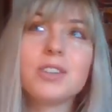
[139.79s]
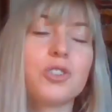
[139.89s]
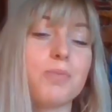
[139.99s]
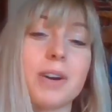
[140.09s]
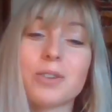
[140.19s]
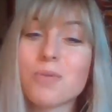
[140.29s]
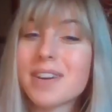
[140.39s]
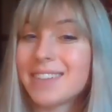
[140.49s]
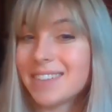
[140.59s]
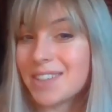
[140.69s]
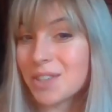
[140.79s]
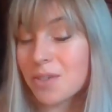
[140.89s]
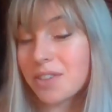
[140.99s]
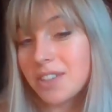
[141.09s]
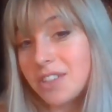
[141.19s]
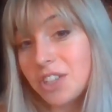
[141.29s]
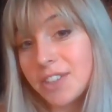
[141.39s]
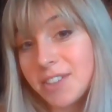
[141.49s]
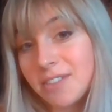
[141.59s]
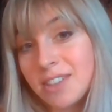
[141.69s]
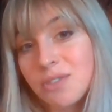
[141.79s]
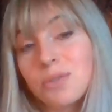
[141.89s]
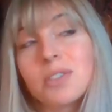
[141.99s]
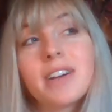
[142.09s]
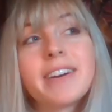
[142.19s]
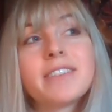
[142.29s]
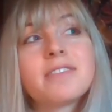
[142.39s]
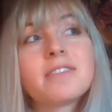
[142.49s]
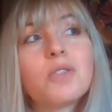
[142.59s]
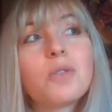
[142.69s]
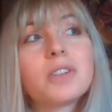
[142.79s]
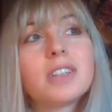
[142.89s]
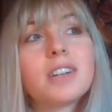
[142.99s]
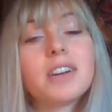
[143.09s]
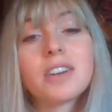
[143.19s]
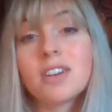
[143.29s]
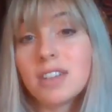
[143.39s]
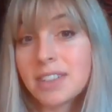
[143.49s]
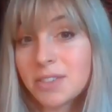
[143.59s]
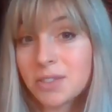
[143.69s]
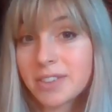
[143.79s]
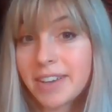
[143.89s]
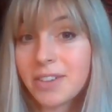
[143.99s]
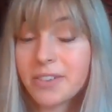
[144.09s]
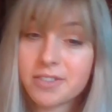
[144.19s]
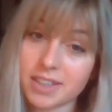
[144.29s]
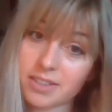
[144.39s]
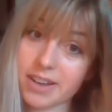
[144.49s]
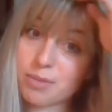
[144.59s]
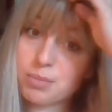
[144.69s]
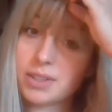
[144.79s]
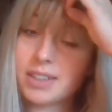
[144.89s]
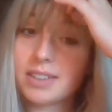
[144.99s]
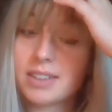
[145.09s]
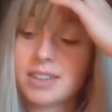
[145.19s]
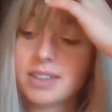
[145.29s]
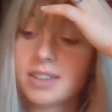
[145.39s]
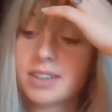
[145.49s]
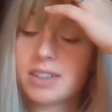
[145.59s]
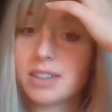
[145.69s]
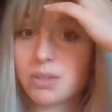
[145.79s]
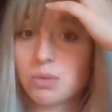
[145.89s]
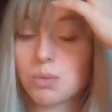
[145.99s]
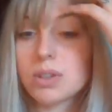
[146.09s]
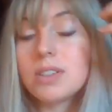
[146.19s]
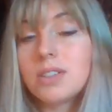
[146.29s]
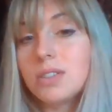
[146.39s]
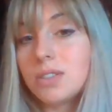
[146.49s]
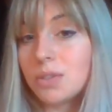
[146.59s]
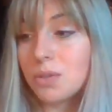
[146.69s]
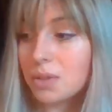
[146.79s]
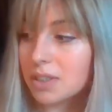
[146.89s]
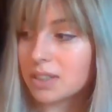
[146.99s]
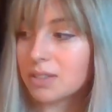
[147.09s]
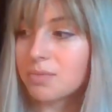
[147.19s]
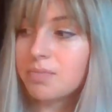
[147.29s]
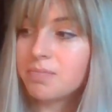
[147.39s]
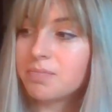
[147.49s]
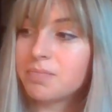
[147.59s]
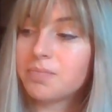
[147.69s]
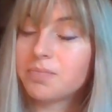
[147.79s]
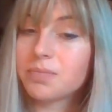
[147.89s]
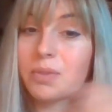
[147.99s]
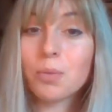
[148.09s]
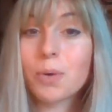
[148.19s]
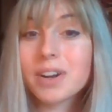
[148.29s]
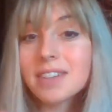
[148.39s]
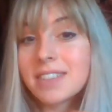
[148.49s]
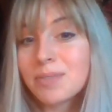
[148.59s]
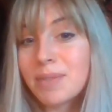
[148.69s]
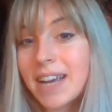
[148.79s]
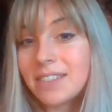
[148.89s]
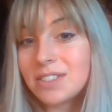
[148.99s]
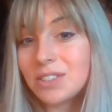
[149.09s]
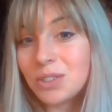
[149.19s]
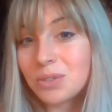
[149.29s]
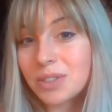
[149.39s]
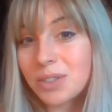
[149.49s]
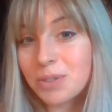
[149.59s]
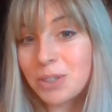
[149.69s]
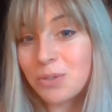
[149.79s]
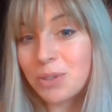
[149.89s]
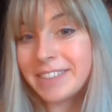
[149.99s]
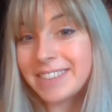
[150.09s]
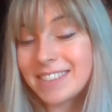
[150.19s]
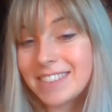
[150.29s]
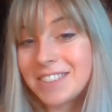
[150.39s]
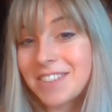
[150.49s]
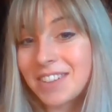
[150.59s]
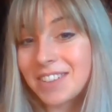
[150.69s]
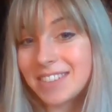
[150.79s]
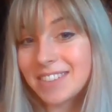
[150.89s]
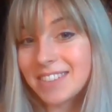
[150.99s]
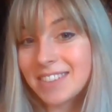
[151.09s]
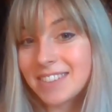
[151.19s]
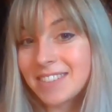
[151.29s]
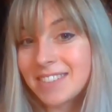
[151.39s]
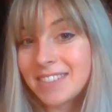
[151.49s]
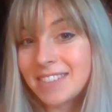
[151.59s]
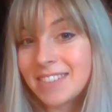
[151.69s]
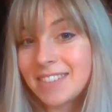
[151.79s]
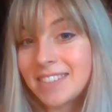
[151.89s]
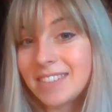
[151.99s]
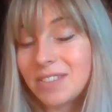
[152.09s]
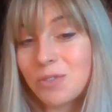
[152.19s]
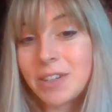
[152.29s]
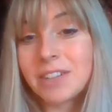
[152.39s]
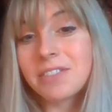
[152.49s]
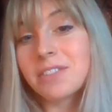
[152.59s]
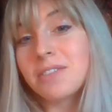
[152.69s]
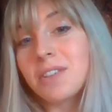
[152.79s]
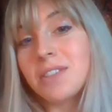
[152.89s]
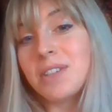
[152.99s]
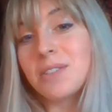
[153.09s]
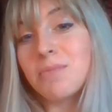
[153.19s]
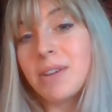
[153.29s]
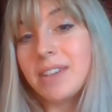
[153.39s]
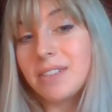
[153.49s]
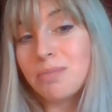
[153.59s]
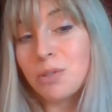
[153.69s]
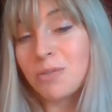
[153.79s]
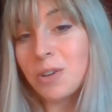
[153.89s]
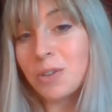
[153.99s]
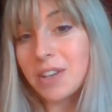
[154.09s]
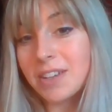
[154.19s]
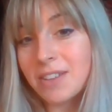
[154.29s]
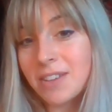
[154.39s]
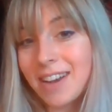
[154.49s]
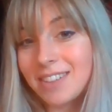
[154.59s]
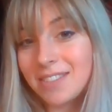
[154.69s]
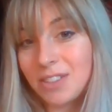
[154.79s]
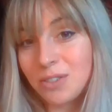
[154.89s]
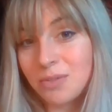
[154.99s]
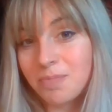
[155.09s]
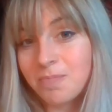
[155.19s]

No matter what it is, whether it's in your individual life or on a collective scale of things happening in the world, or whatever it may have to do with when you witness this darkness, whatever feelings it might provoke inside of you.